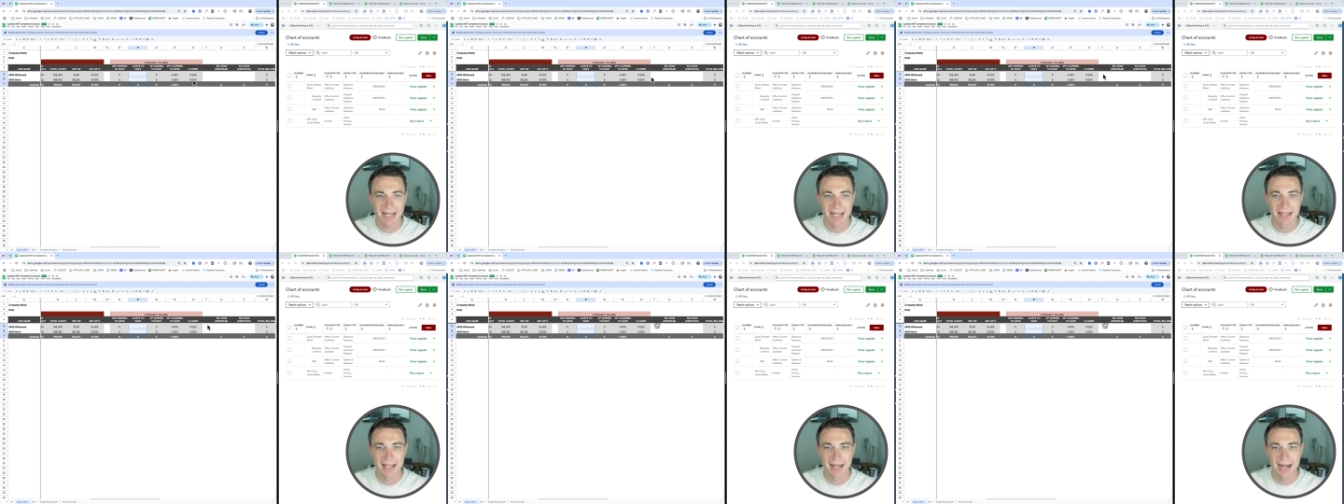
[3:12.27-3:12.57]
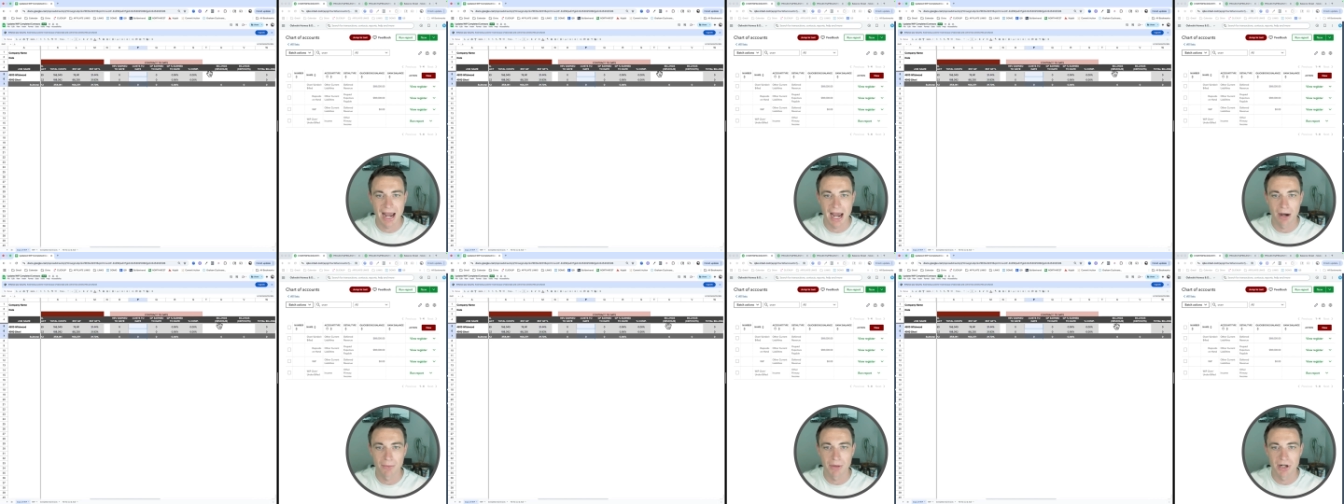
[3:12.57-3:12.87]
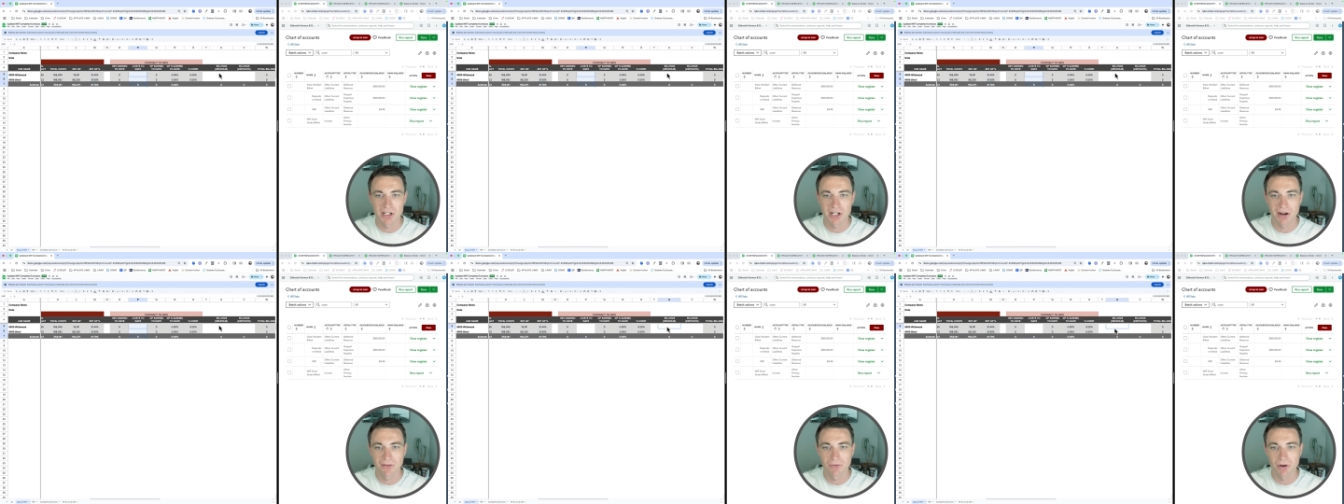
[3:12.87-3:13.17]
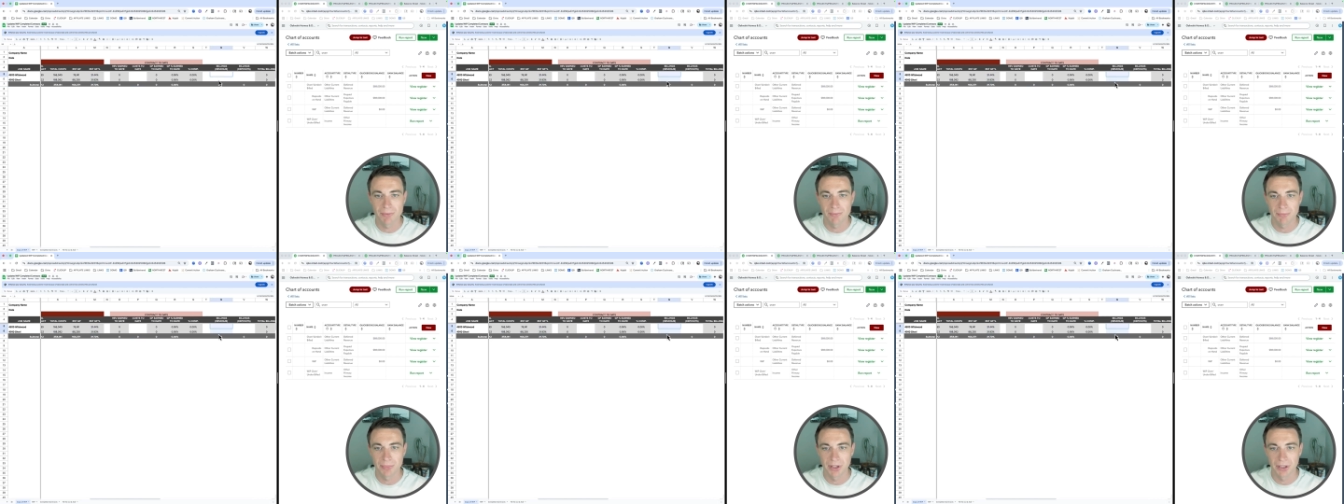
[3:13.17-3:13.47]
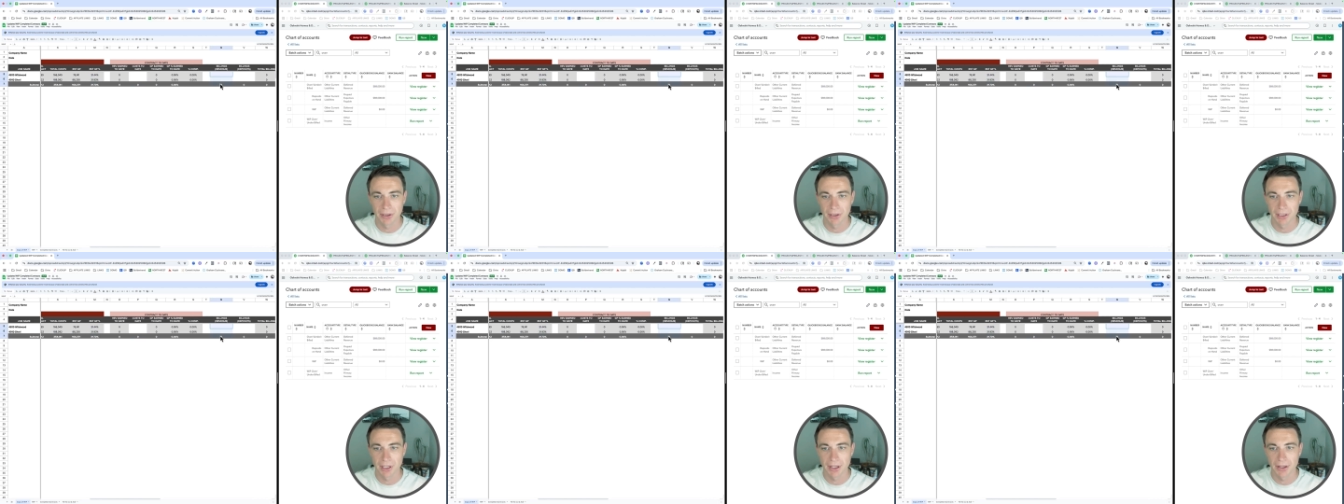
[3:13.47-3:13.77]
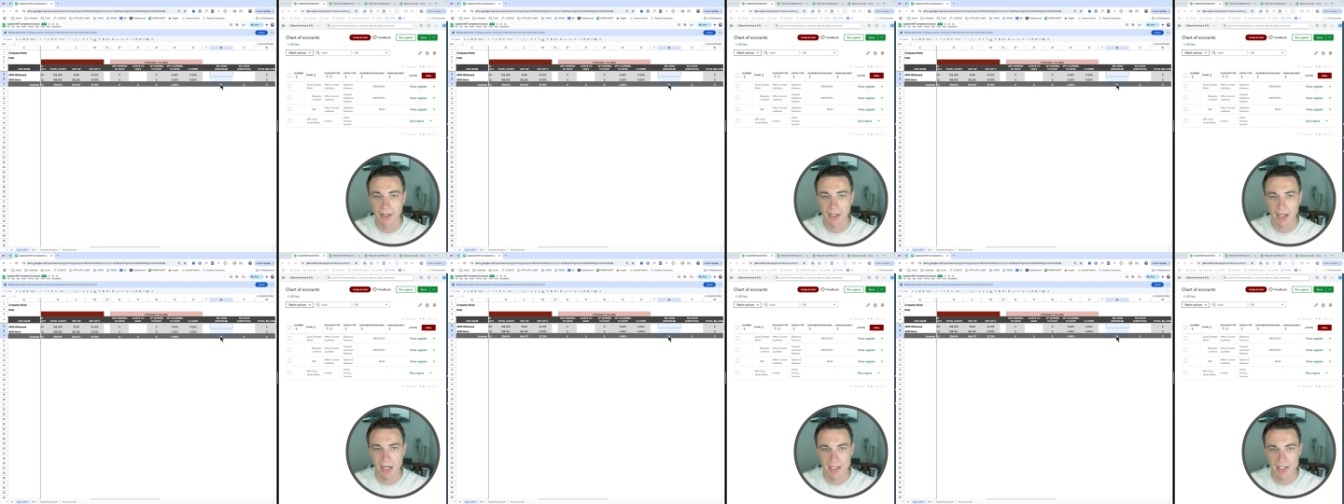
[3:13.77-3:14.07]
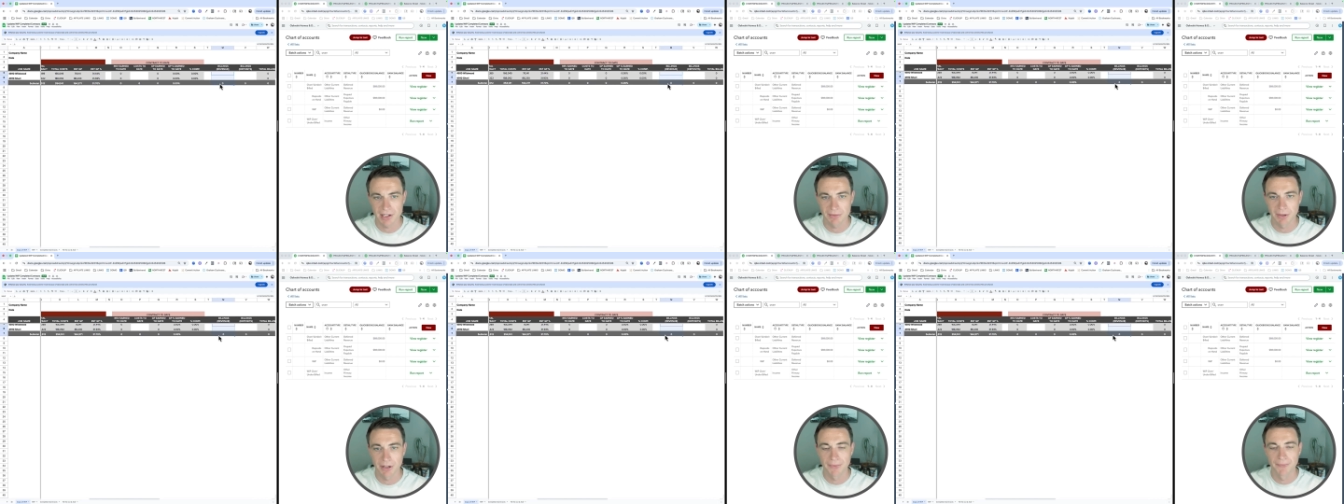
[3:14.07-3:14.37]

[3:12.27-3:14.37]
and then how much have we billed the customer.